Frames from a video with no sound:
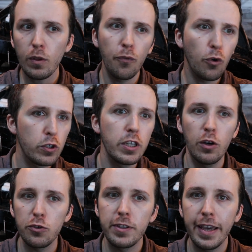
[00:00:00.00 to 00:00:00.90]
Of course, you
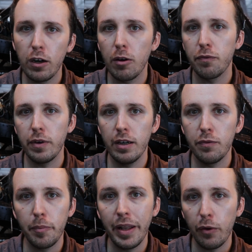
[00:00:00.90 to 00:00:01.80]
can also take off
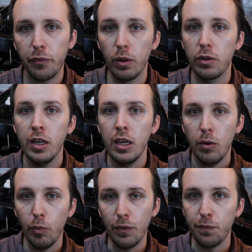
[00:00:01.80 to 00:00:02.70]
uh, from an airfield
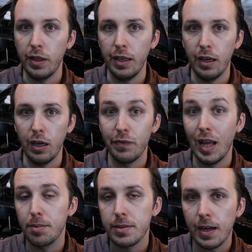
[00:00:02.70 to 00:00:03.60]
with the uh,
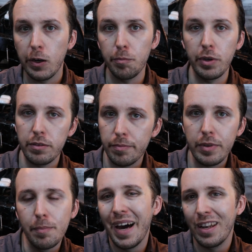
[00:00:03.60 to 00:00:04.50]
flaps down, but
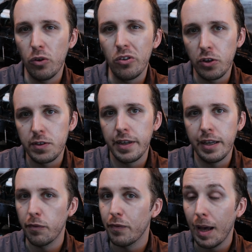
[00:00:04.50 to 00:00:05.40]
the manual does
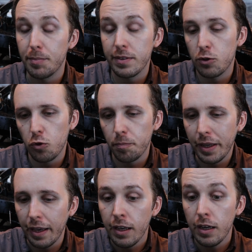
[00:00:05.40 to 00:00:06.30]
say the flaps should
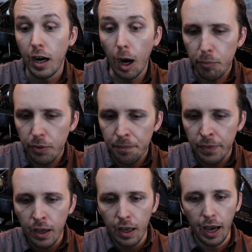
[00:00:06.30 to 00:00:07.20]
be up.
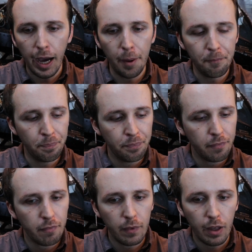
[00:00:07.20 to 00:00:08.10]
Um,
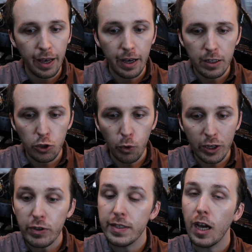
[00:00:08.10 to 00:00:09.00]
you
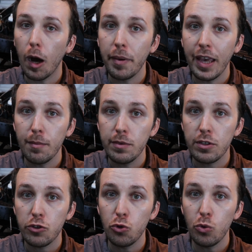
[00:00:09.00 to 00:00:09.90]
increase the
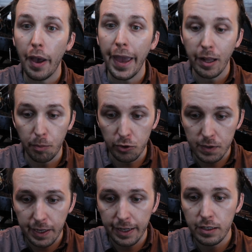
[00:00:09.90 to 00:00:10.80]
RPMs to
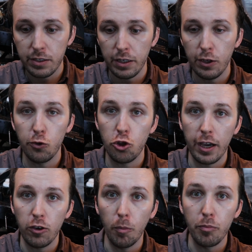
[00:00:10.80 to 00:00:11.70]
80%. you
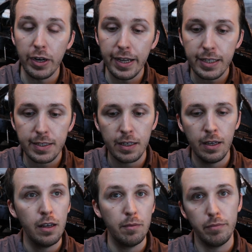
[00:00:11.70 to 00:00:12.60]
check your brakes.
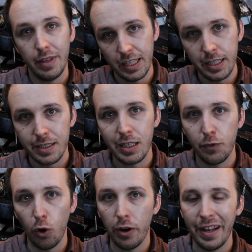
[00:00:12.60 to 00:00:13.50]
That is
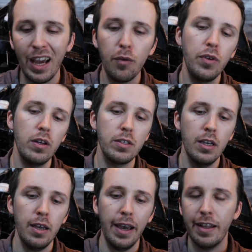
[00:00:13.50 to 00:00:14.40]
if you're on an airfield
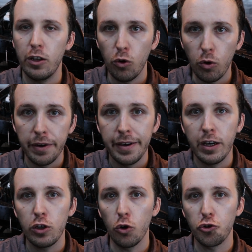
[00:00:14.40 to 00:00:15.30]
and then you
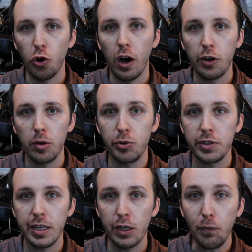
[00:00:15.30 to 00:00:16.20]
go to
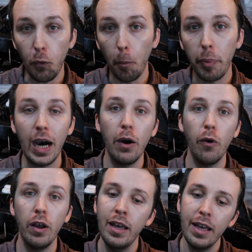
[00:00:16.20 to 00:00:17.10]
100% full
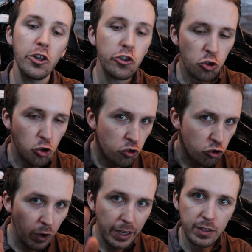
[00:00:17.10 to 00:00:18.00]
power
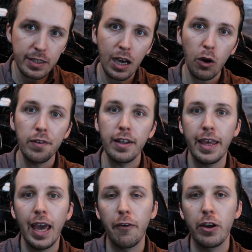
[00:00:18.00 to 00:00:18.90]
straight down the
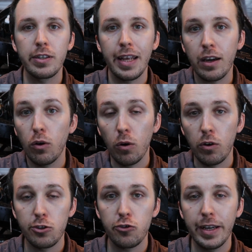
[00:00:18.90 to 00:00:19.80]
carrier deck
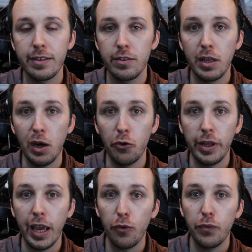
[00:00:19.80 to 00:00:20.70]
or straight
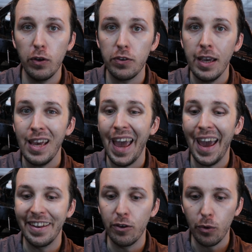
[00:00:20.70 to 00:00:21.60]
down the airfield
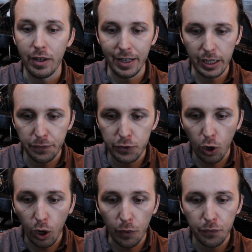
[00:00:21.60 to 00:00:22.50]
and you lift
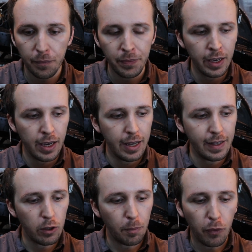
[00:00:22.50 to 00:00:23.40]
off.
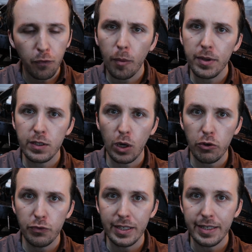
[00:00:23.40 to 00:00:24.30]
Now the performance
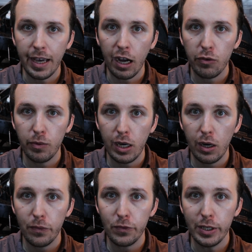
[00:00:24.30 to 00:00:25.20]
of this
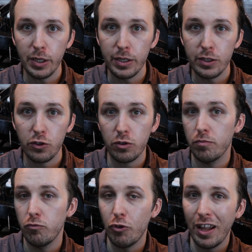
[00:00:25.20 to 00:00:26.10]
aircraft
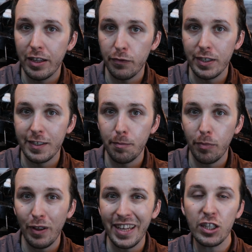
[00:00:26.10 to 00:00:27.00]
is relatively simple.